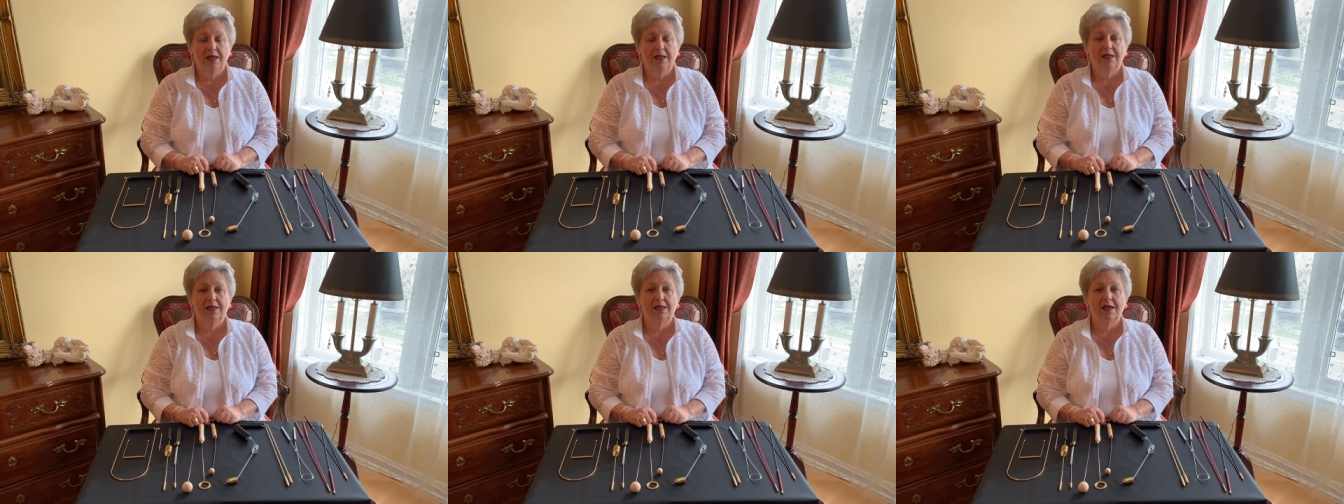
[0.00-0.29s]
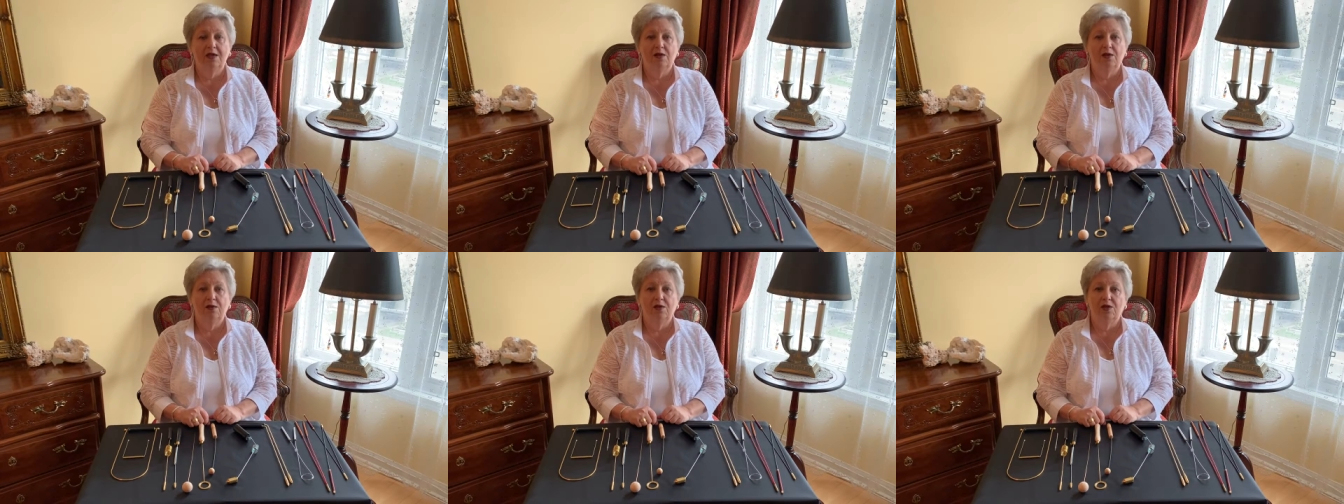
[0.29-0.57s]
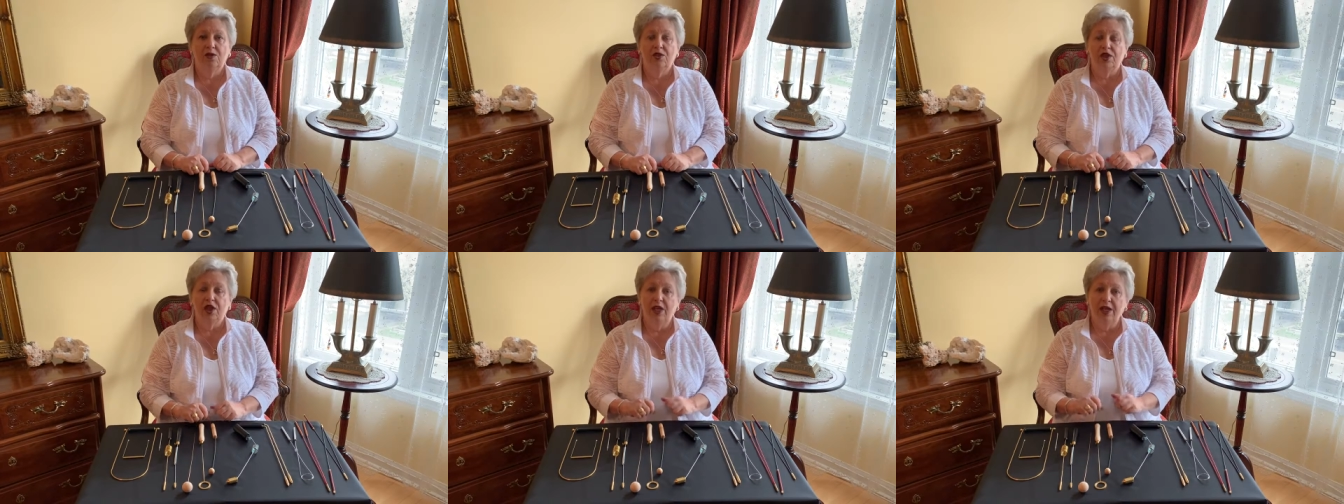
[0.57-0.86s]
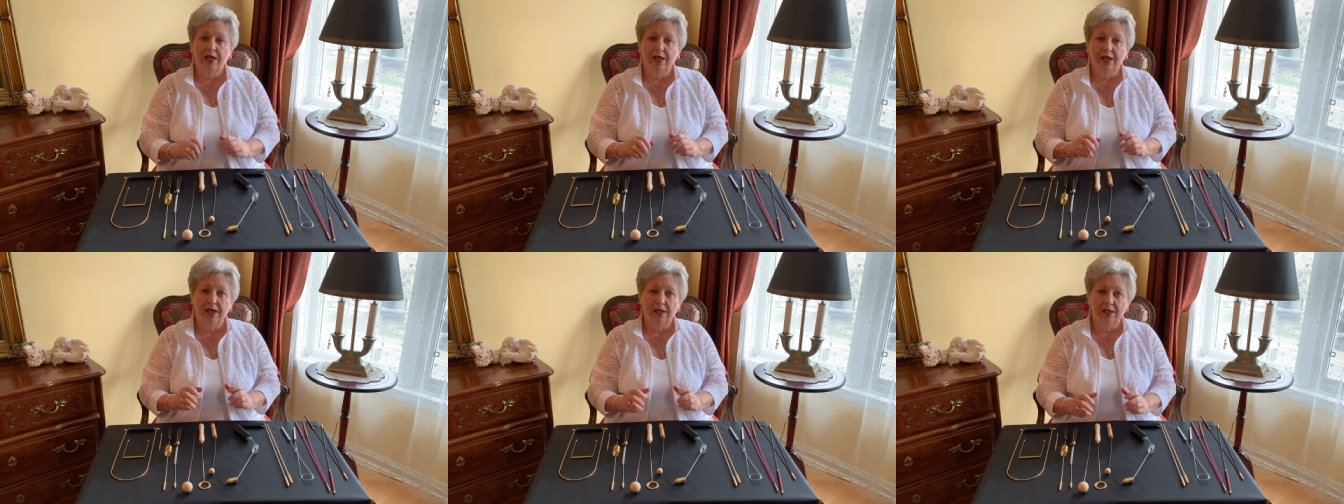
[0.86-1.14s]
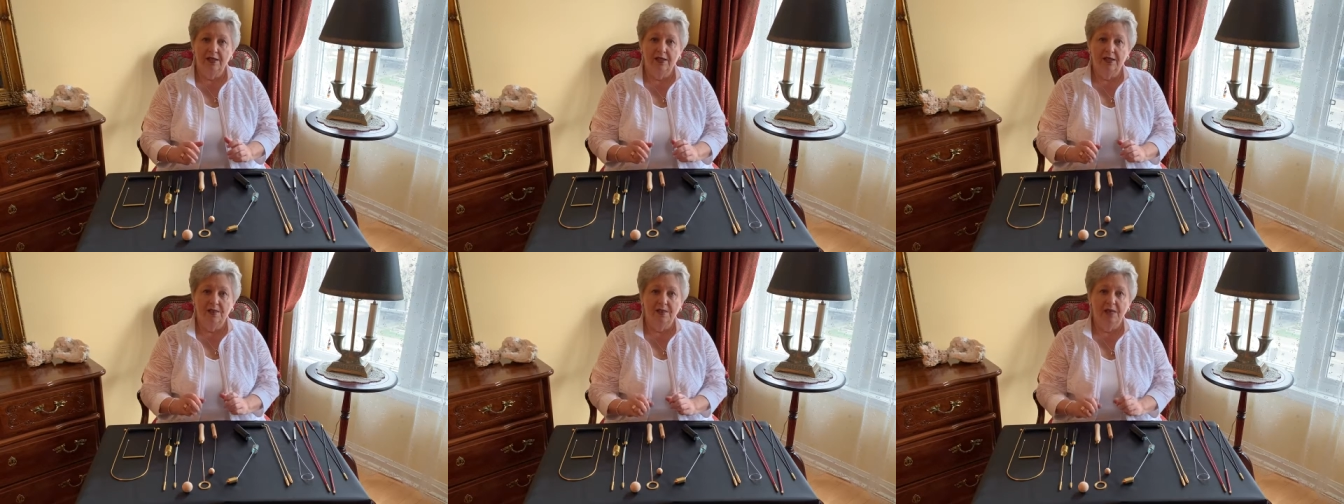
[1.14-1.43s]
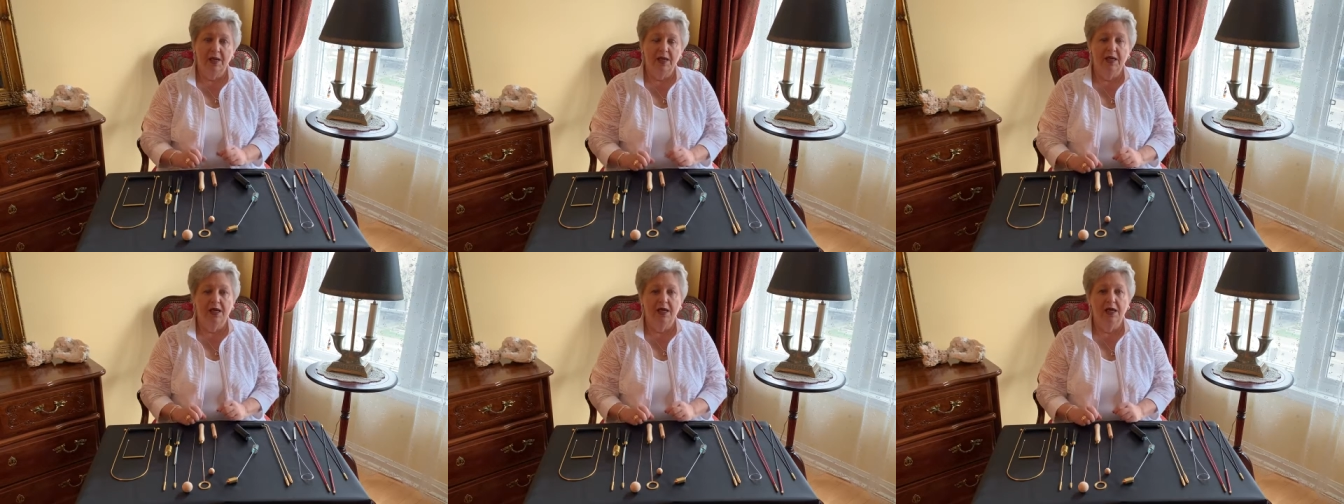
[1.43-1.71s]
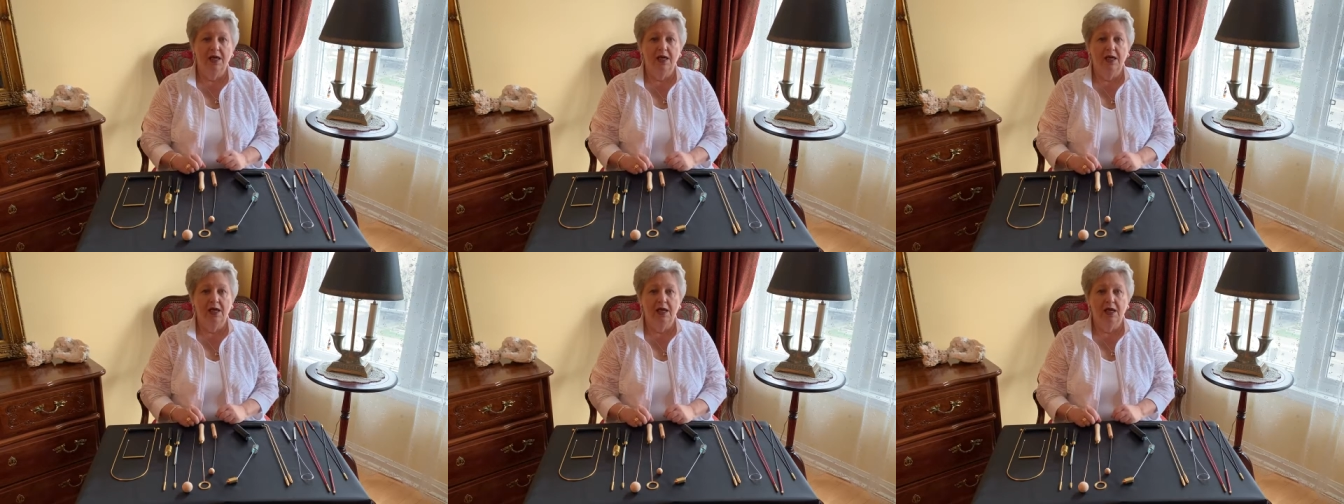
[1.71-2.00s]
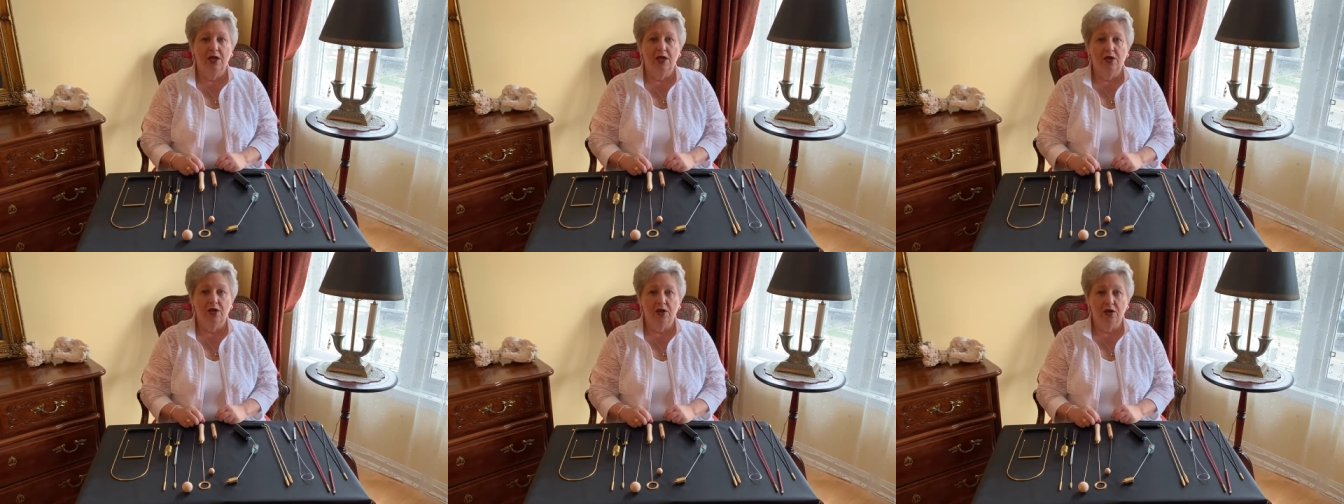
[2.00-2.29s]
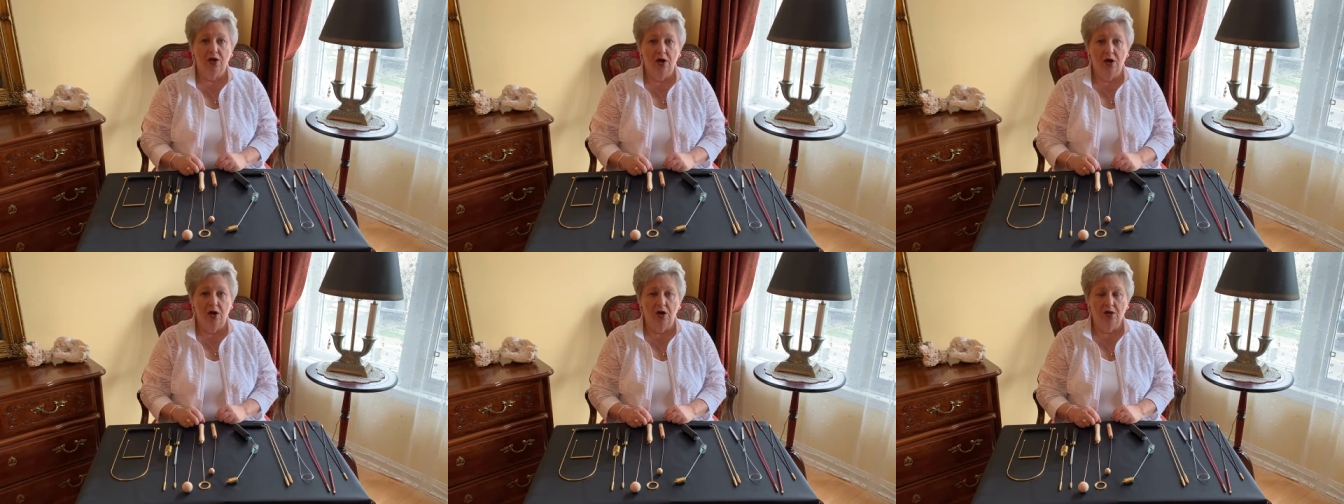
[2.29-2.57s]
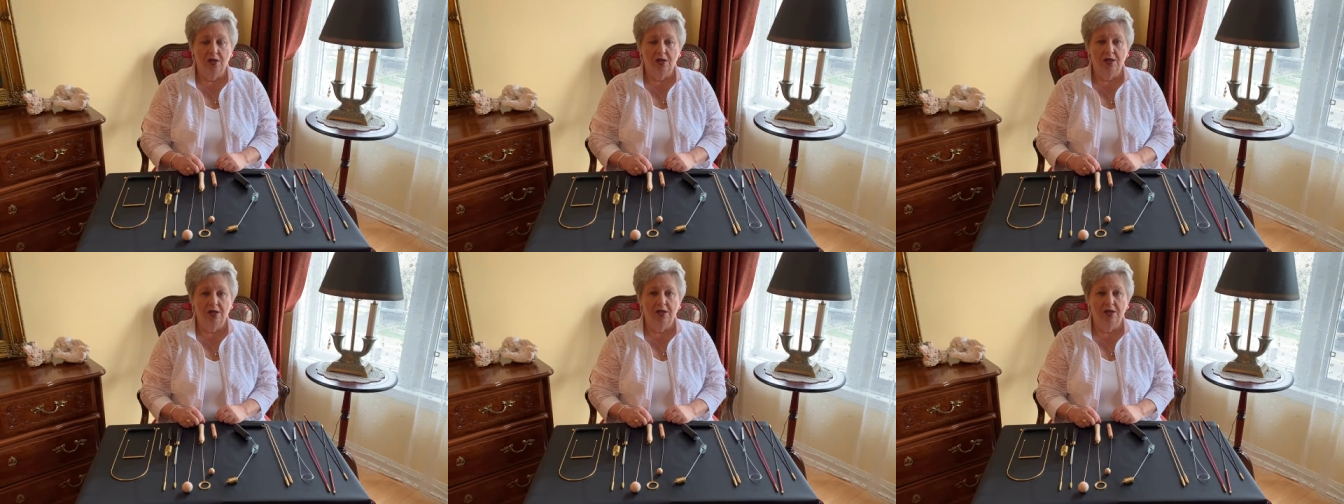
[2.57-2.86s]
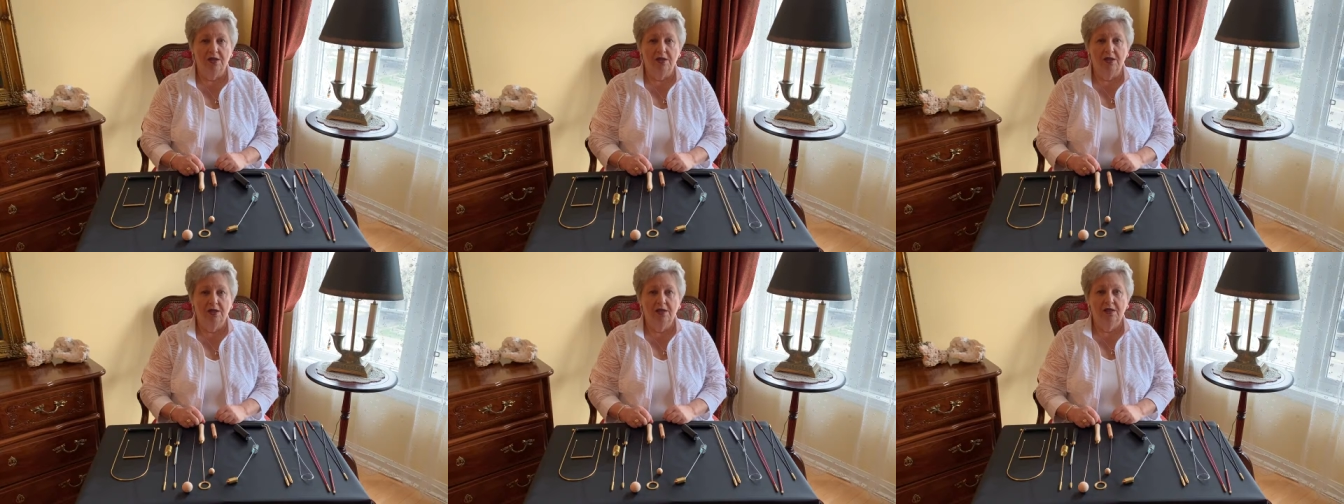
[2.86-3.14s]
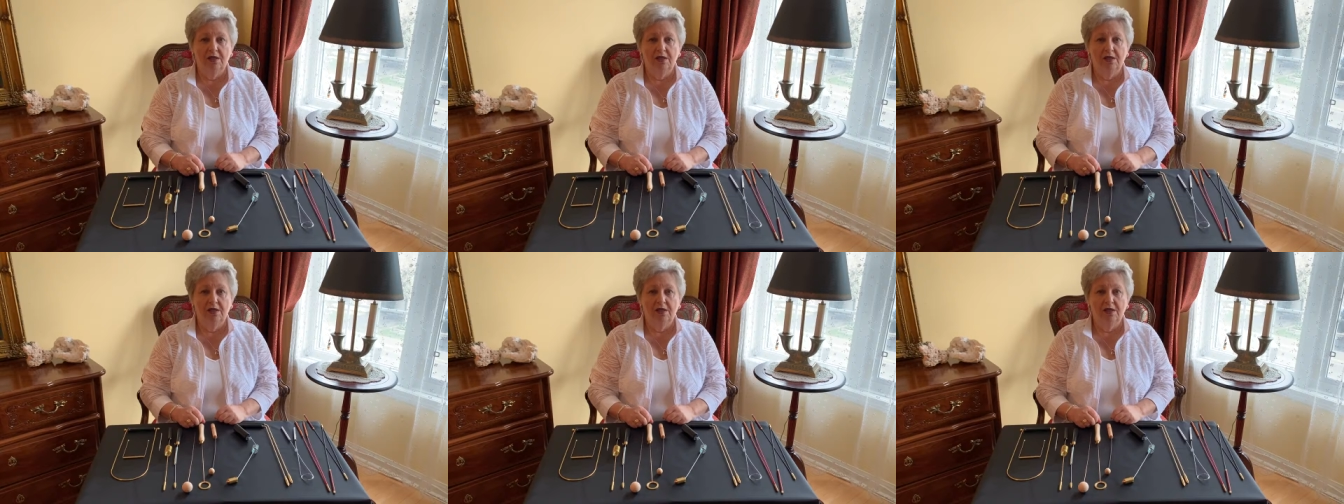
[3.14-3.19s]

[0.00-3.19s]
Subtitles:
So generally speaking, in rods,